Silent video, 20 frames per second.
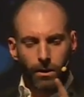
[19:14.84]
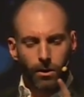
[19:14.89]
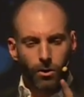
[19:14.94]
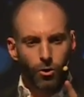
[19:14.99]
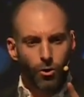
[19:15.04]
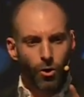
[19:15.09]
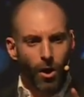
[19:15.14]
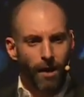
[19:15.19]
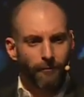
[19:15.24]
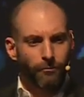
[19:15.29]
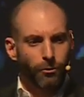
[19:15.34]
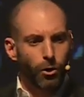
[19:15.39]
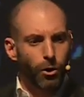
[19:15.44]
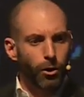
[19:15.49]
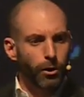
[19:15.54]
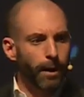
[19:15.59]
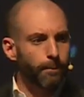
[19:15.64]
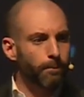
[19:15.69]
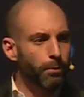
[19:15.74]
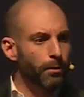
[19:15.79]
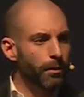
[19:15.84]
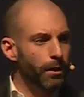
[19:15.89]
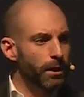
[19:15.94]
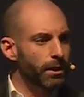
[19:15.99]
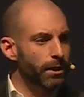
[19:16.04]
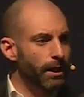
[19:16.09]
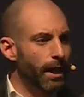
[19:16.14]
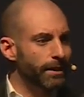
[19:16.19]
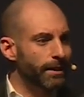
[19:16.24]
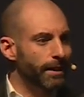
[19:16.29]
You have to look upon
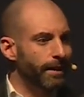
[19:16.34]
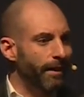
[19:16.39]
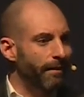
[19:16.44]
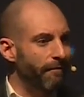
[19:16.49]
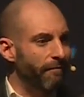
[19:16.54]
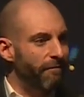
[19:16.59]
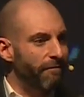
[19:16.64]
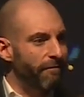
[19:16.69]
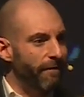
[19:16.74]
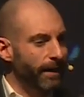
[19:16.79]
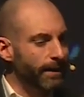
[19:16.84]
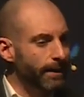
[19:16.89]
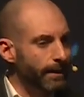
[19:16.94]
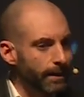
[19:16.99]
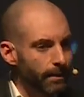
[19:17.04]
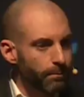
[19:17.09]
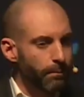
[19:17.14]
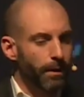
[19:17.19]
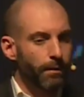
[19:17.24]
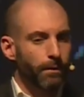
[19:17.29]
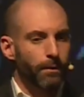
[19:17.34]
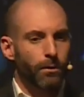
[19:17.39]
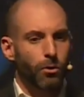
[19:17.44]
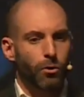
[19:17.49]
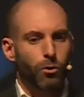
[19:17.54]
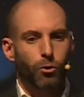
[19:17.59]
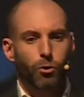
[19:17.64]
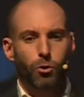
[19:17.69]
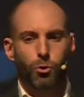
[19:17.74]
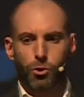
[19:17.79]
this as an investment
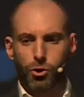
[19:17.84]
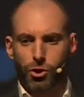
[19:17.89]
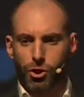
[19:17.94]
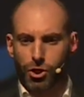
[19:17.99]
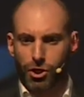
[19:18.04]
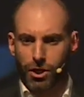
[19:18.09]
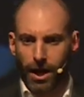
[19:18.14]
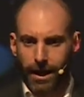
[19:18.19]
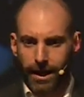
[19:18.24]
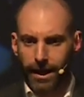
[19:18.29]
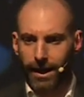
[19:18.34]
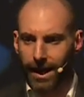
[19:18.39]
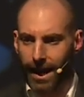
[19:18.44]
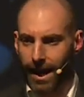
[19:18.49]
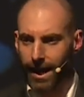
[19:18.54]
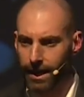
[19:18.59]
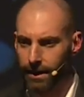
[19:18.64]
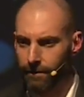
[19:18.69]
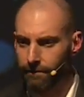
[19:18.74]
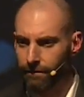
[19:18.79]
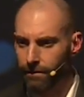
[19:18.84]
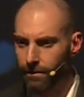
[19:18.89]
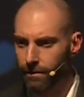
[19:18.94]
to stay alive